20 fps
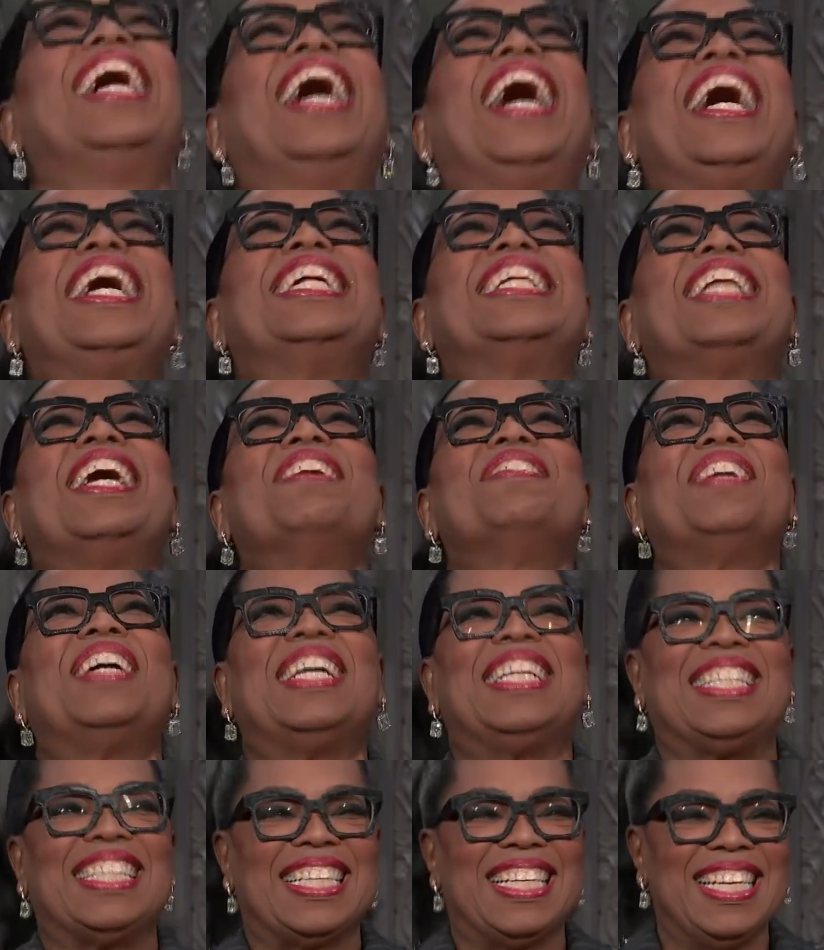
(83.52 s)
you so much for being
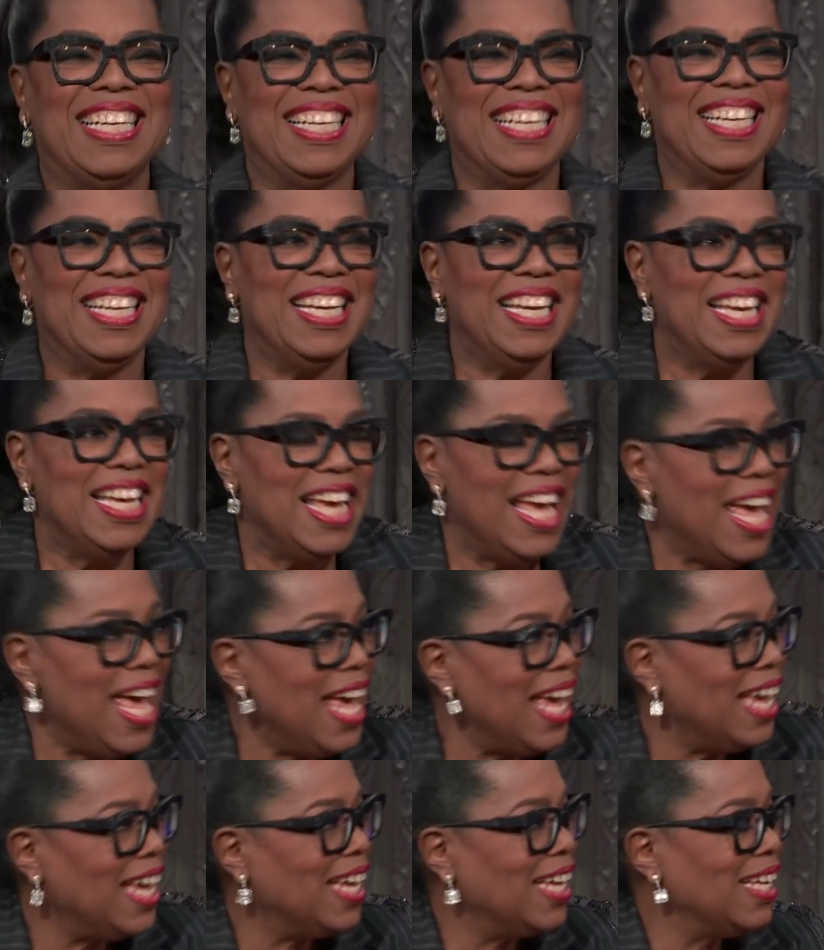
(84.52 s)
here. Uh, it was
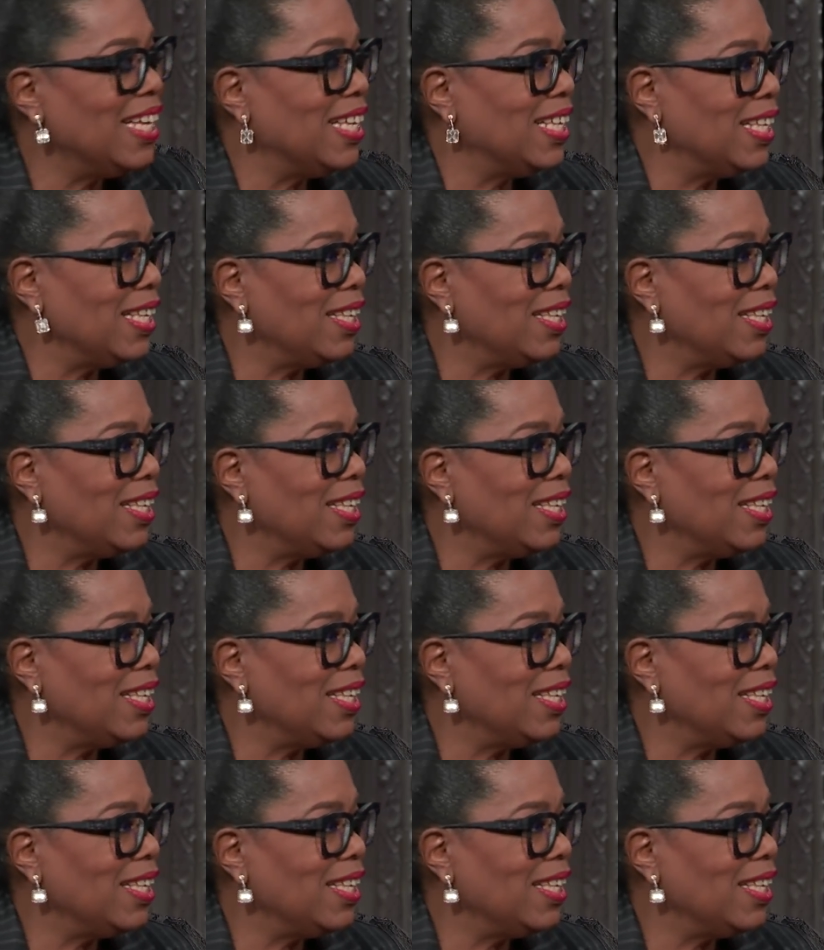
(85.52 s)
good to see you